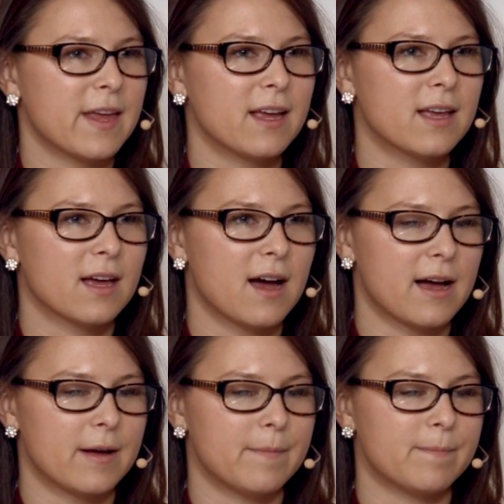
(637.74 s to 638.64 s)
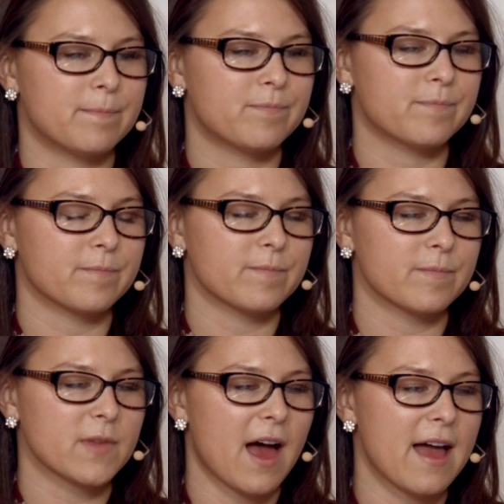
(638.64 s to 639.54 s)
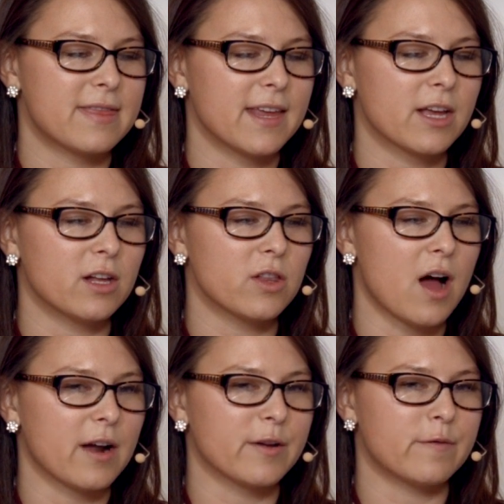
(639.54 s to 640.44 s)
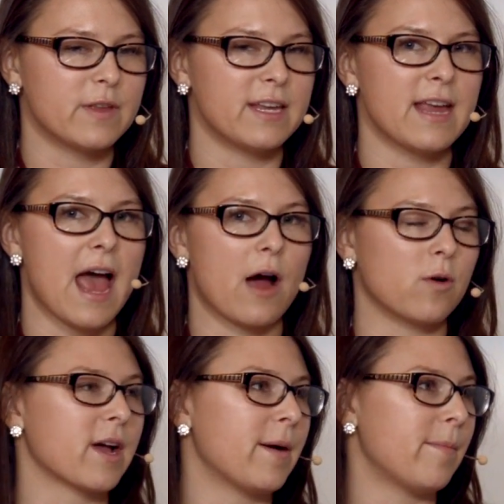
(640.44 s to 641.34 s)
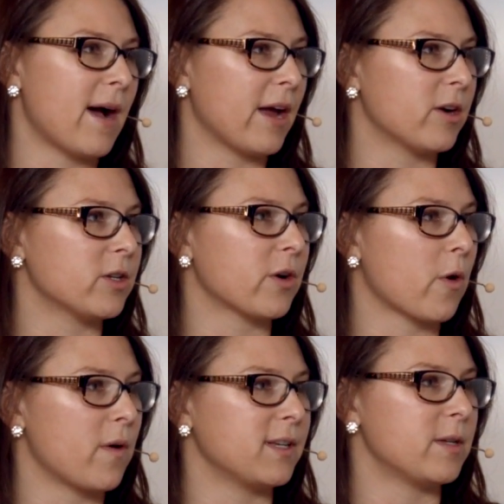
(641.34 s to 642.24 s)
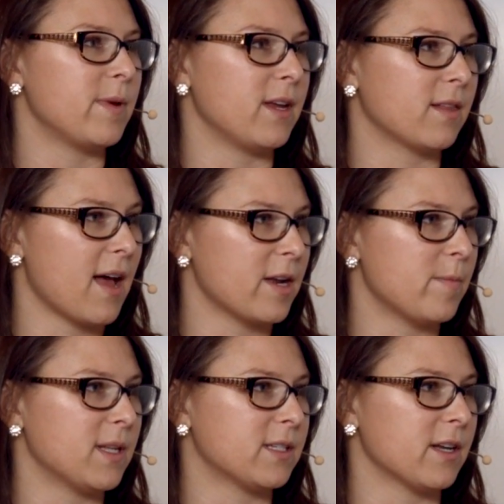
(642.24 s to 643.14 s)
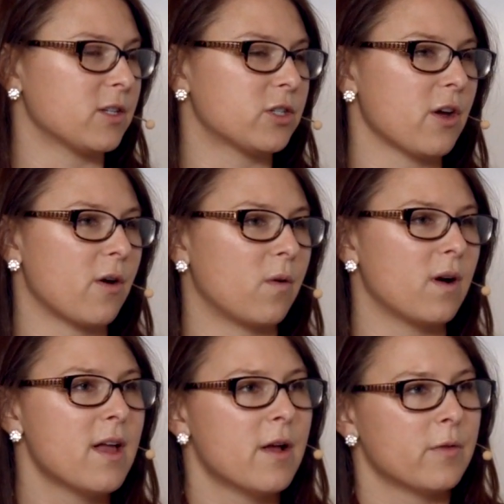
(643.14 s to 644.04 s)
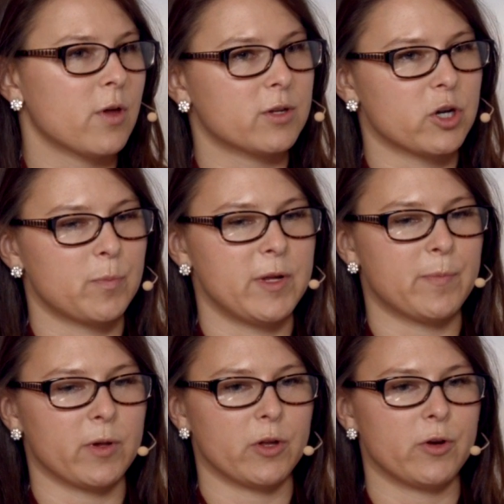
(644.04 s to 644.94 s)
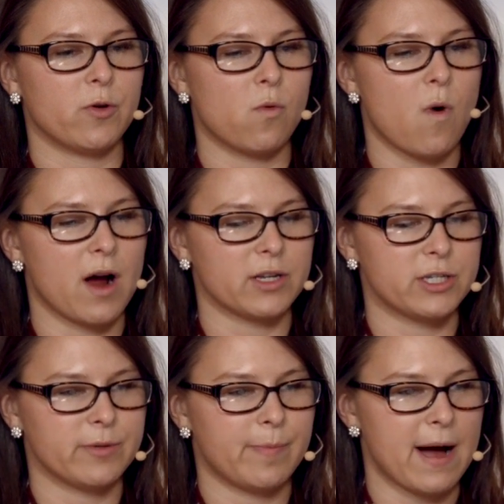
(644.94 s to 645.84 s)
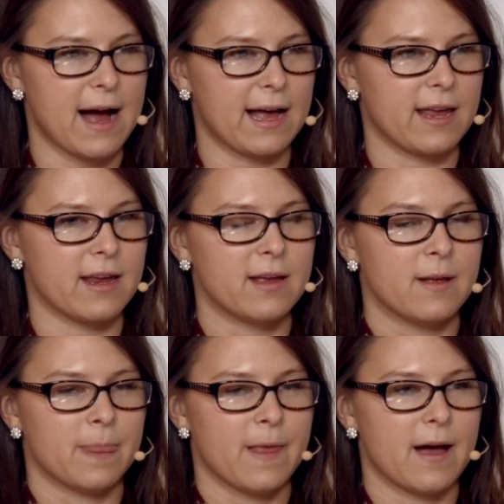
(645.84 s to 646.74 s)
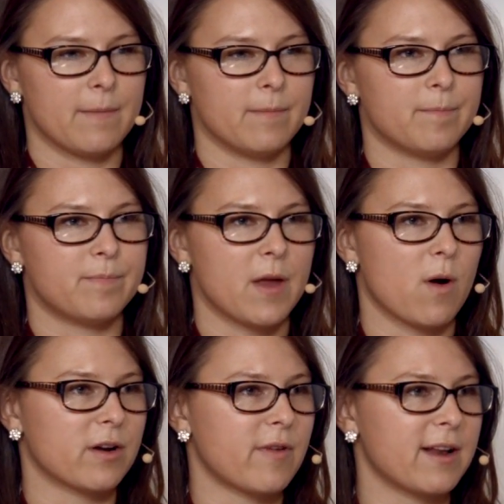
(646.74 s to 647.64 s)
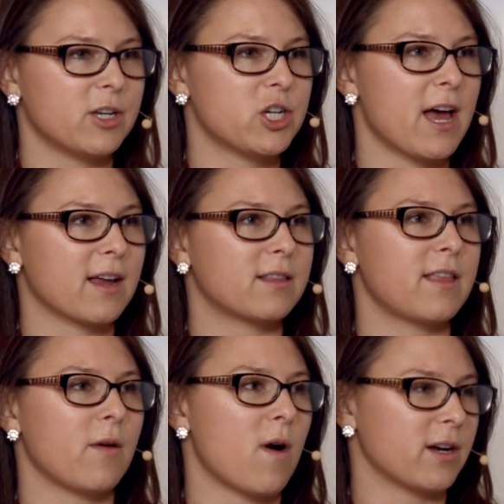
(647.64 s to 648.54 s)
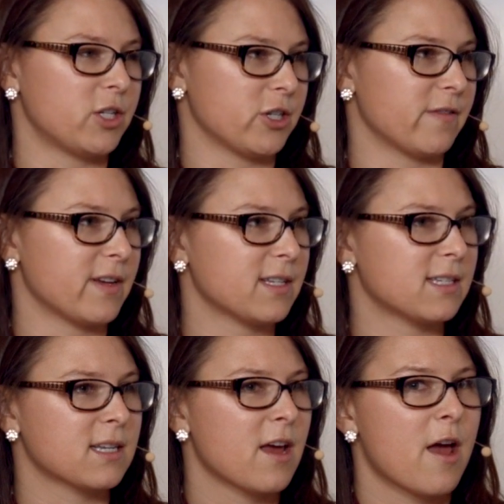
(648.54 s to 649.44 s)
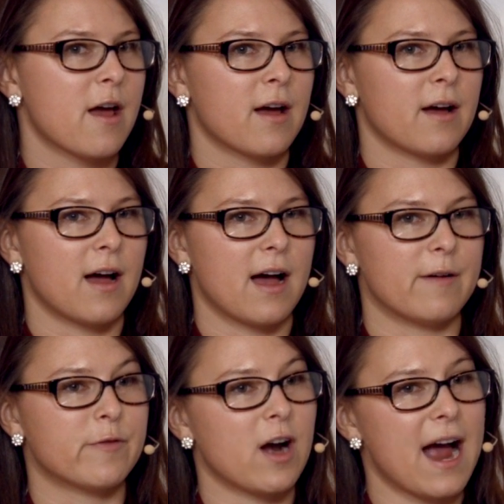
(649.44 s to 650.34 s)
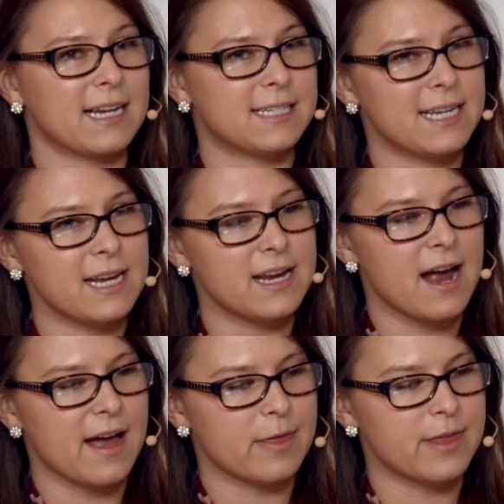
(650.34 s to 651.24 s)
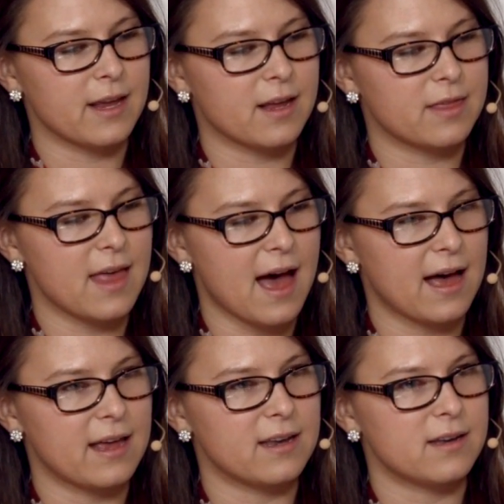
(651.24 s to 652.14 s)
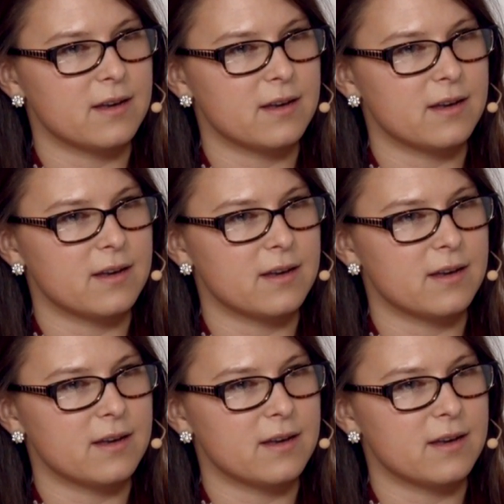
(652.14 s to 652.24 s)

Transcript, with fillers: think, um, I think a lot of the outcome buyers are going to be line of business. So those are people who want to buy, um, they want to write a check, they want a service. Uh, for IT, I think that